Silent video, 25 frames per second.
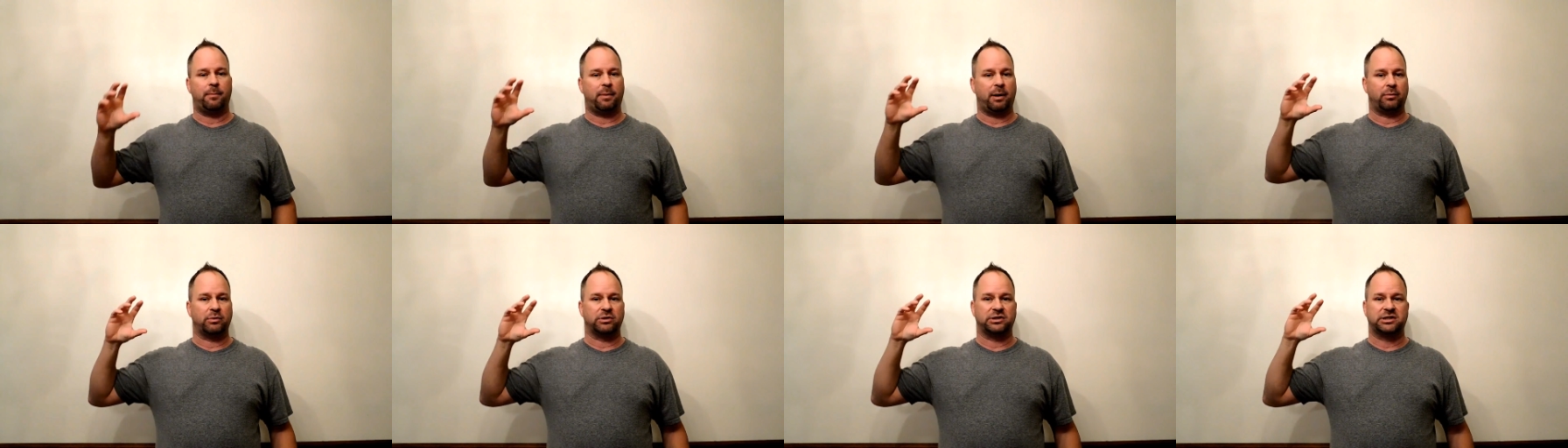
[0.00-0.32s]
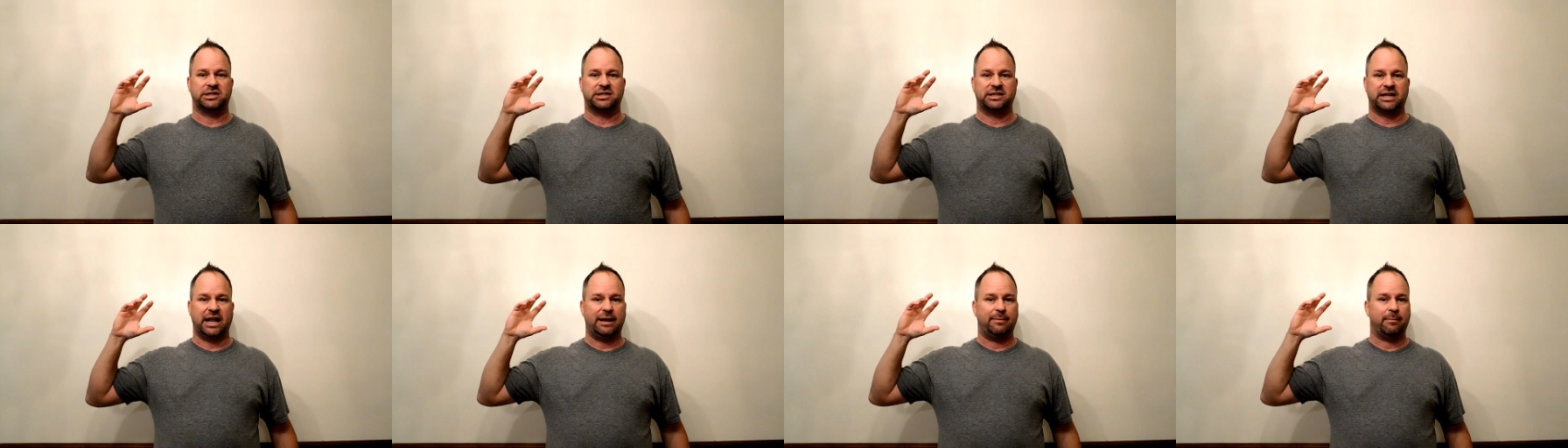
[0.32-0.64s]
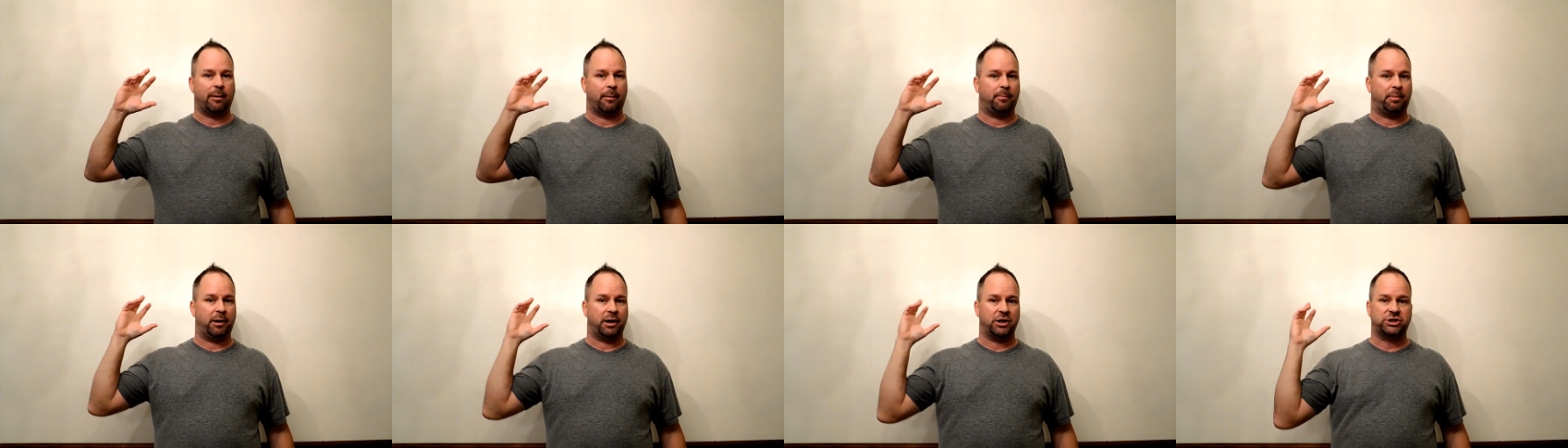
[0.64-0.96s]
I would steam
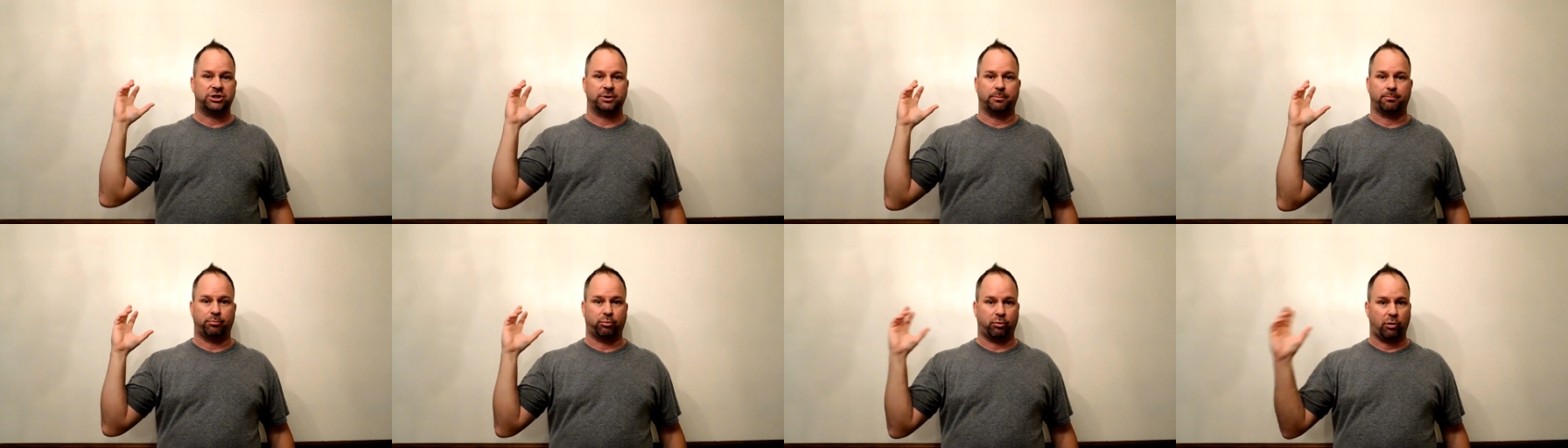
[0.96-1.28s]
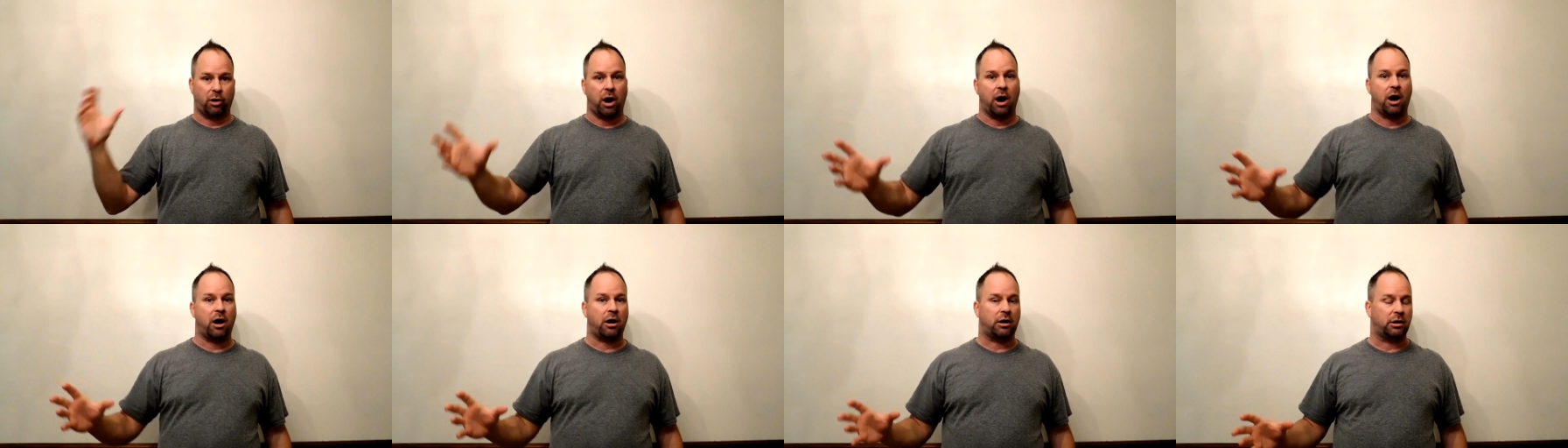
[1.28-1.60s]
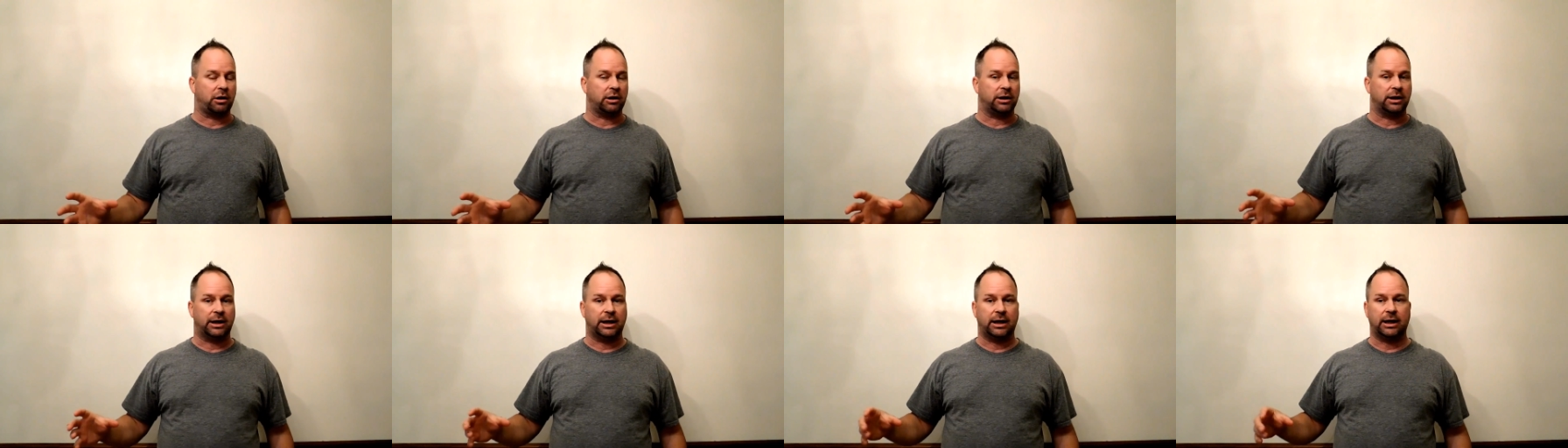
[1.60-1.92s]
a bunch of
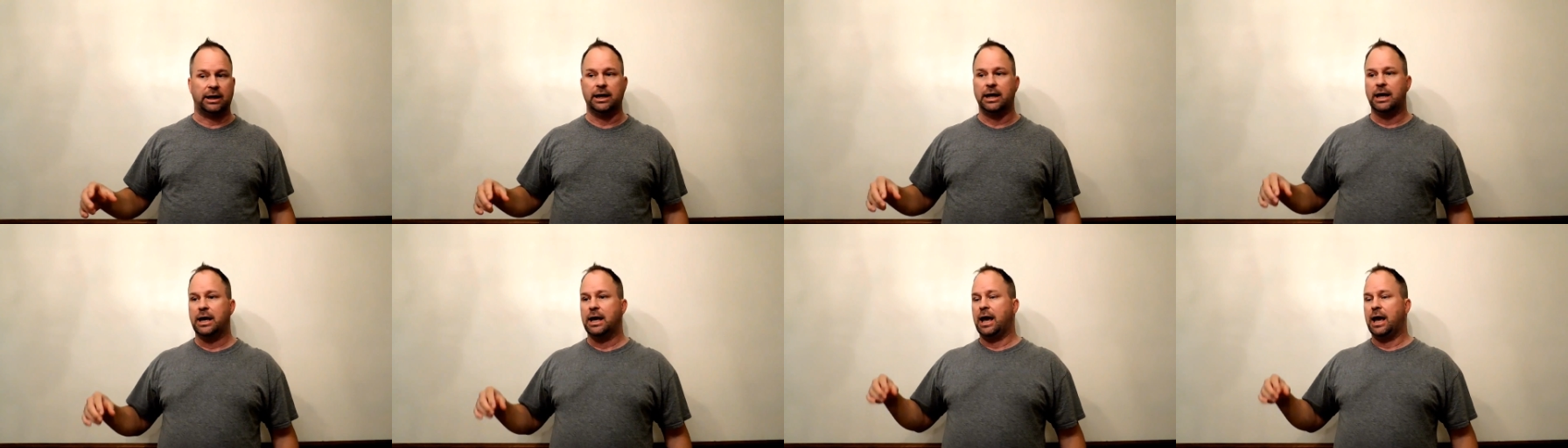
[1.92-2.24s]
broccoli